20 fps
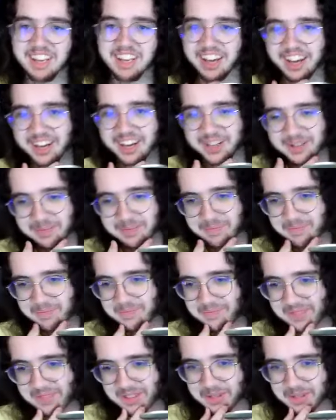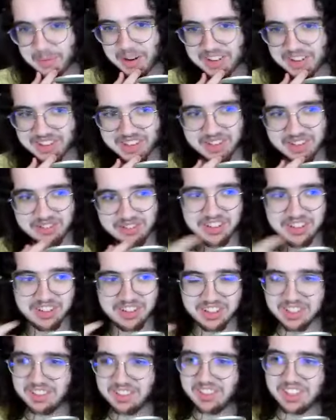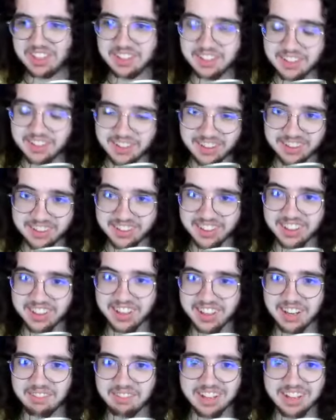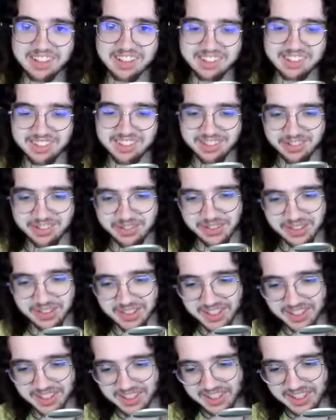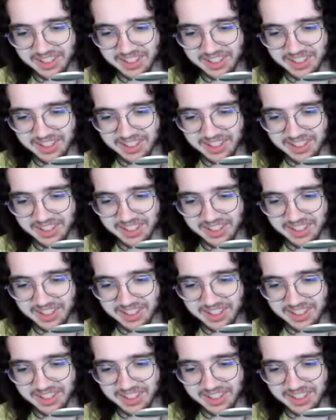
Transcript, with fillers: Mm-hmm. Um, especially if you're going to be, you know, looking up answers for a